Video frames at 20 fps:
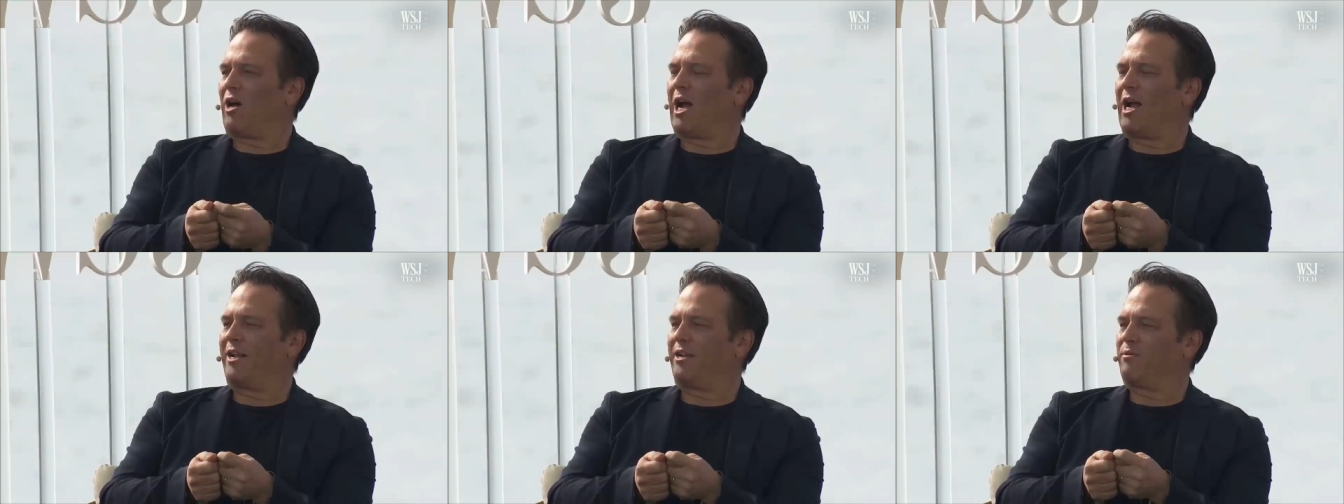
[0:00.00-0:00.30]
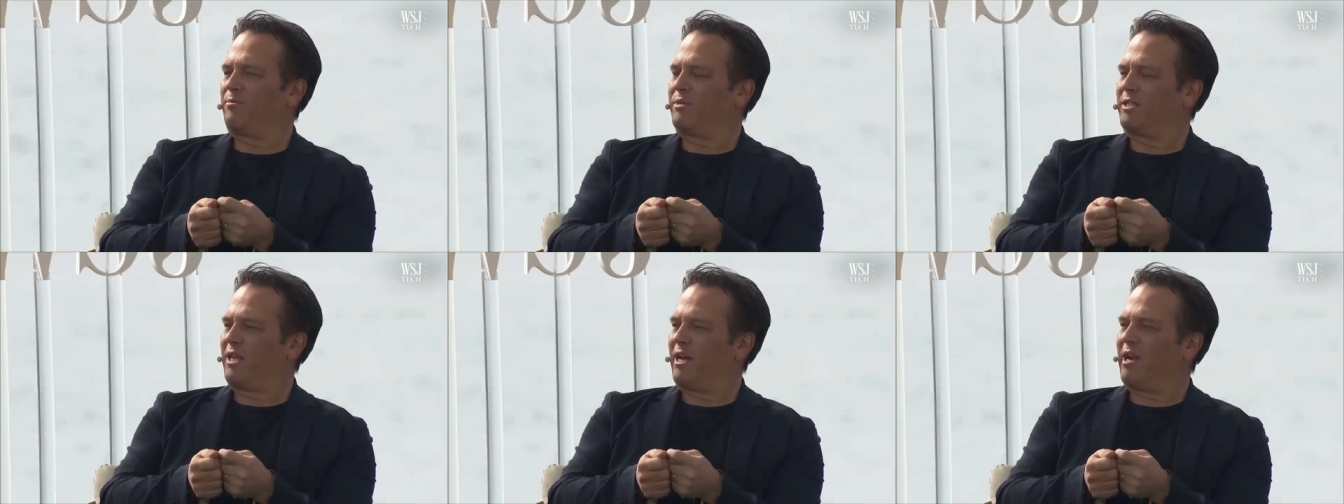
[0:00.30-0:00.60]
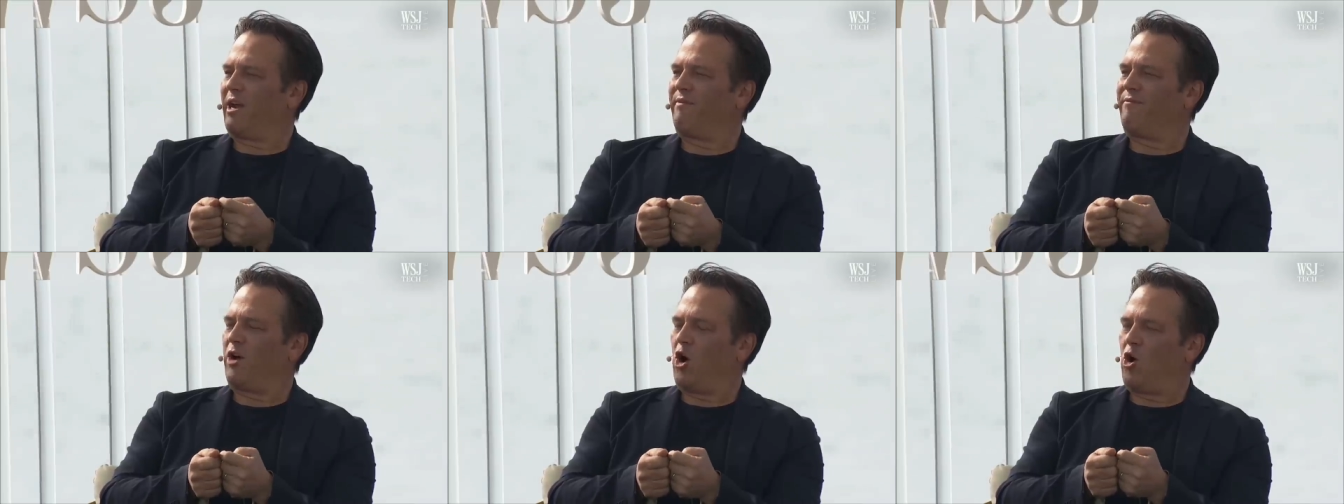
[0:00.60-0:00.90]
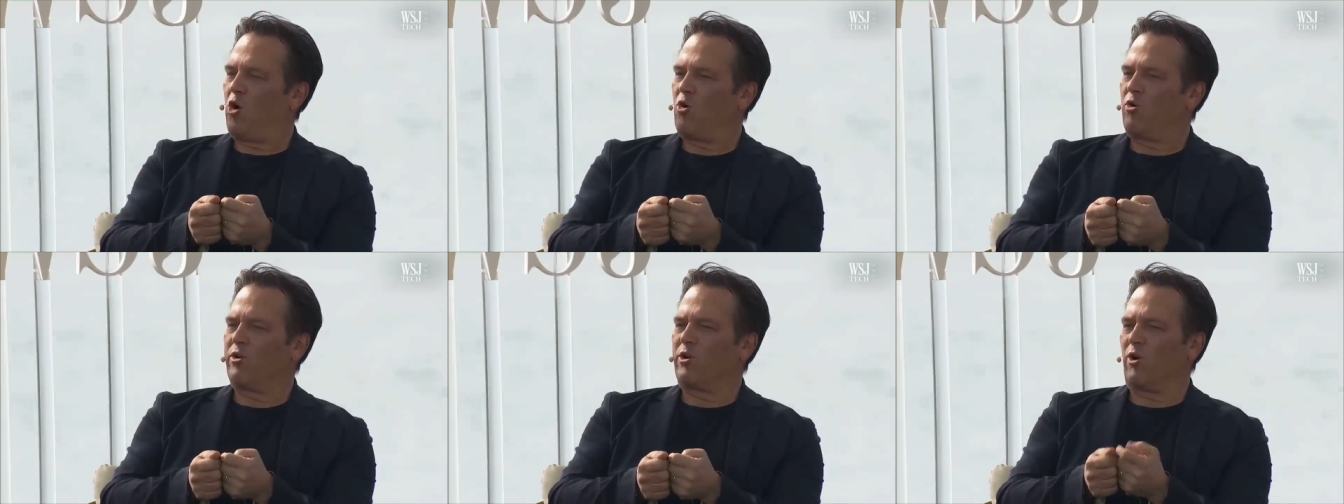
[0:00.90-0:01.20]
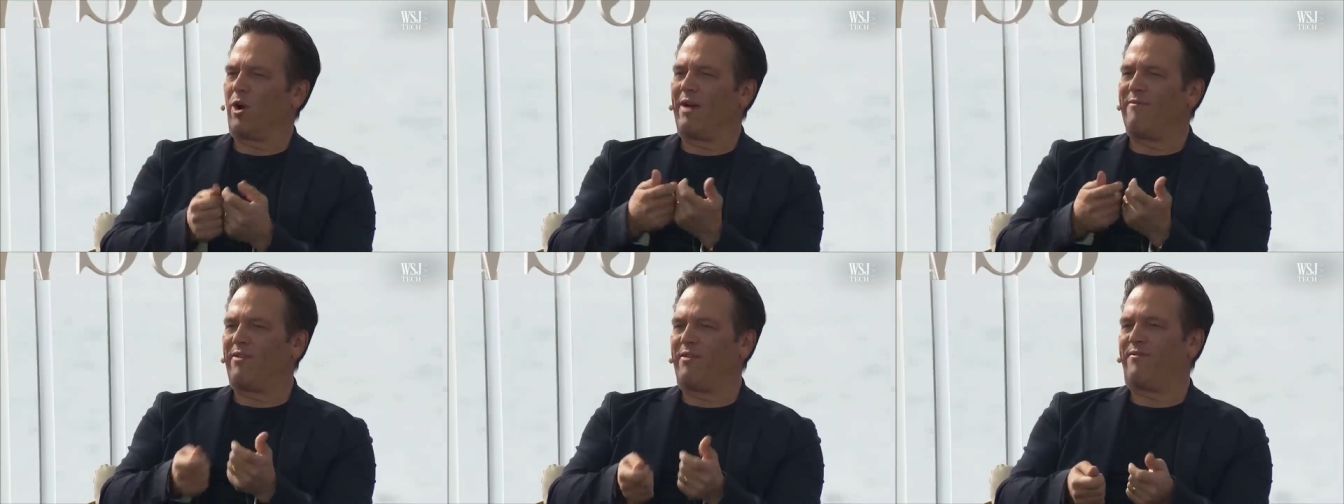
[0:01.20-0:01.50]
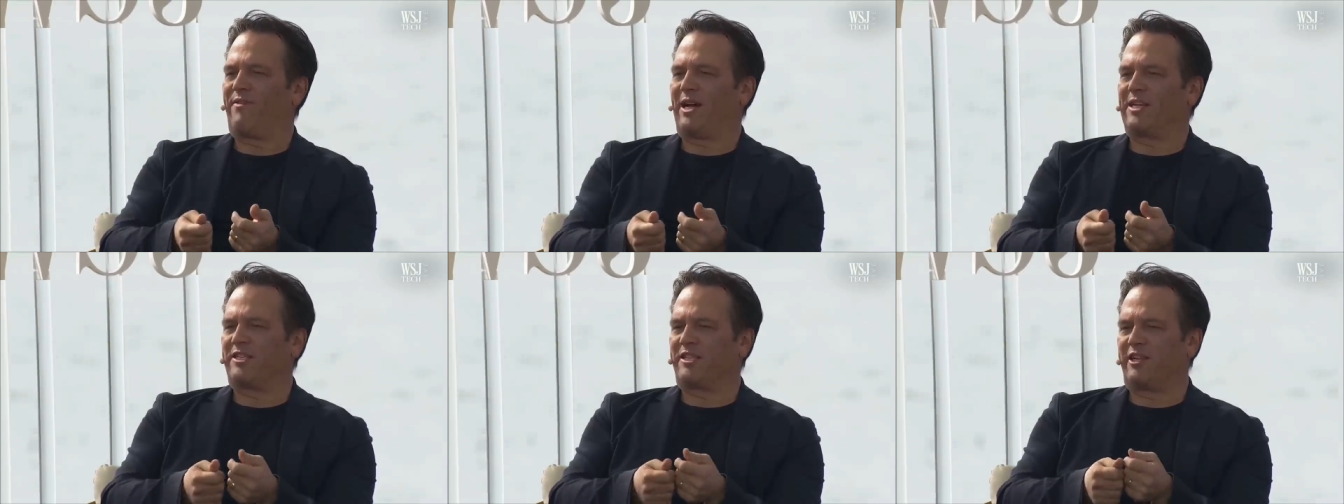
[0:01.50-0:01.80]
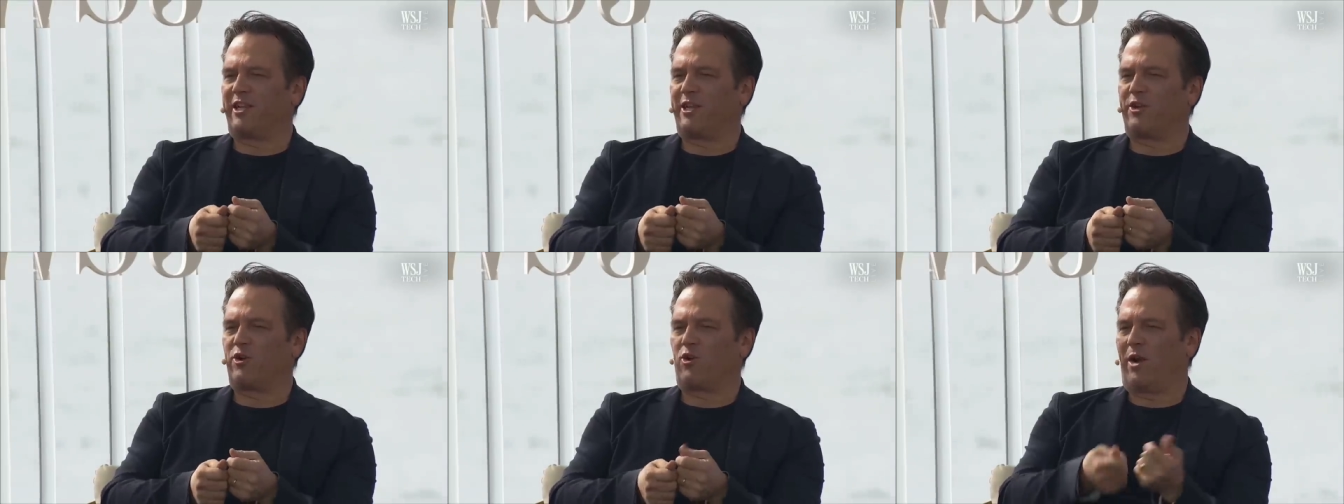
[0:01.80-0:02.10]
items that I've owned or I've
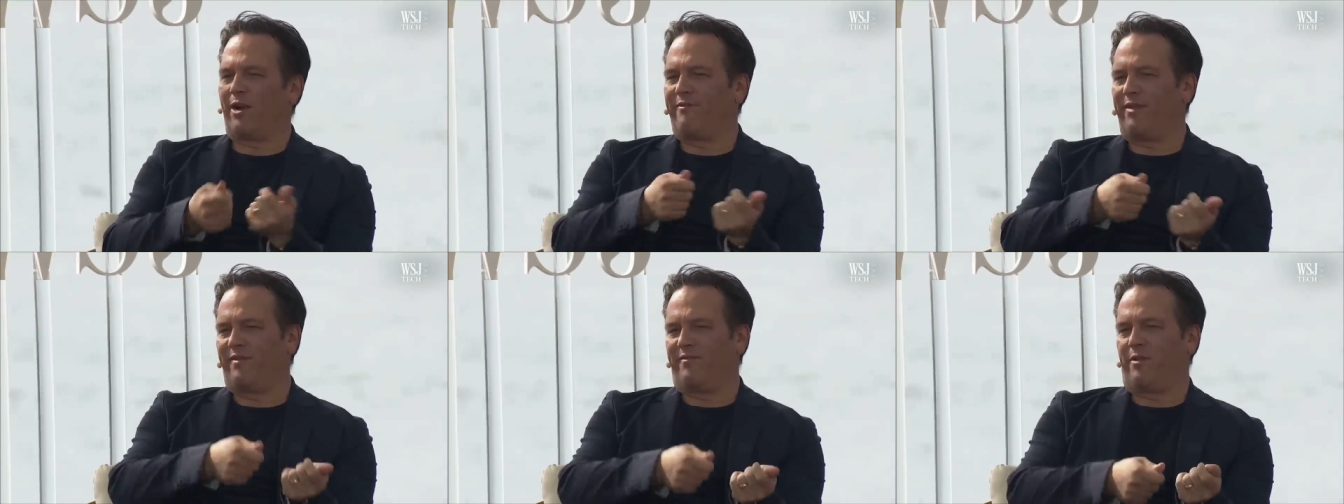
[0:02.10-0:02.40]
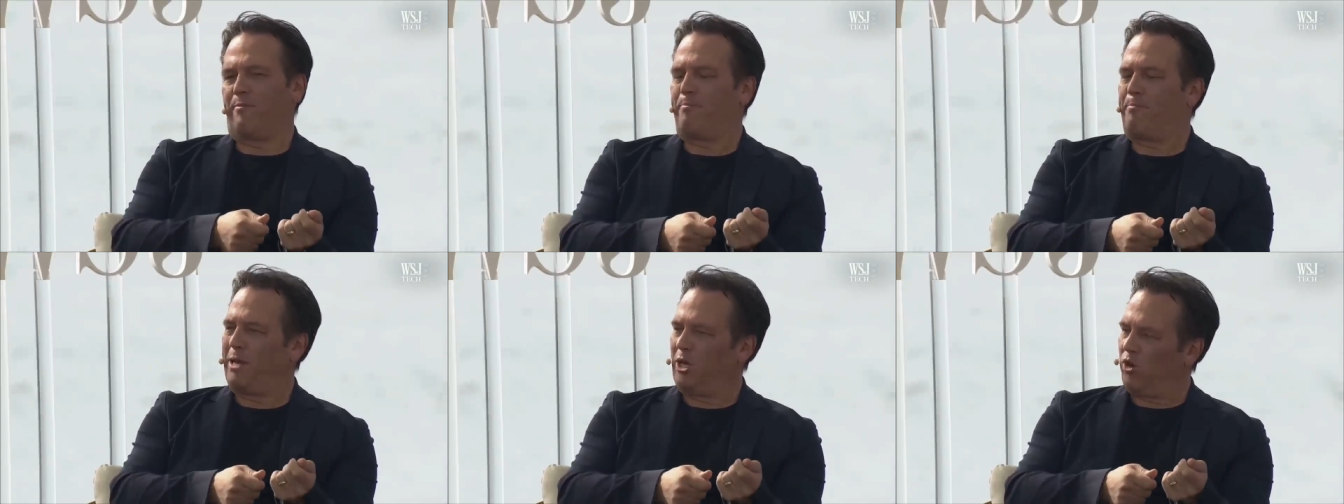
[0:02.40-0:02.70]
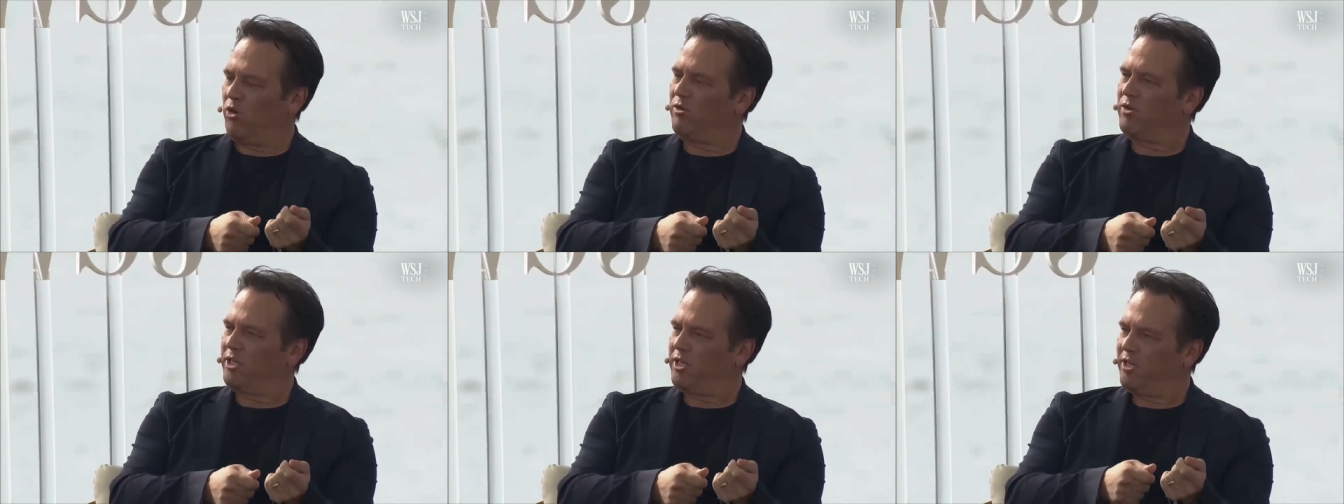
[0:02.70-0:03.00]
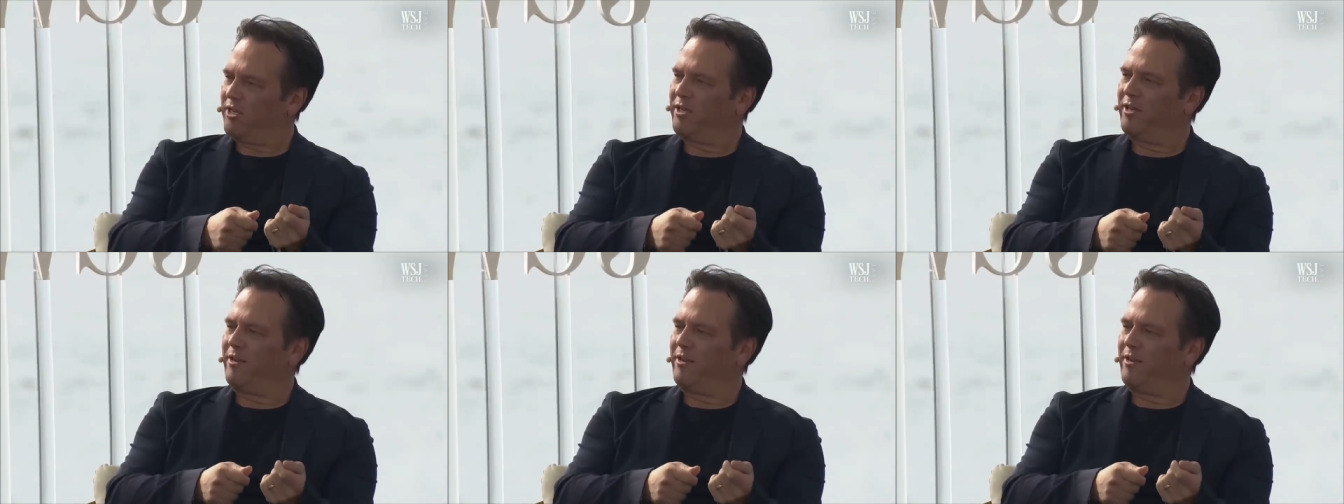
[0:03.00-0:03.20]
invested in or I've even built.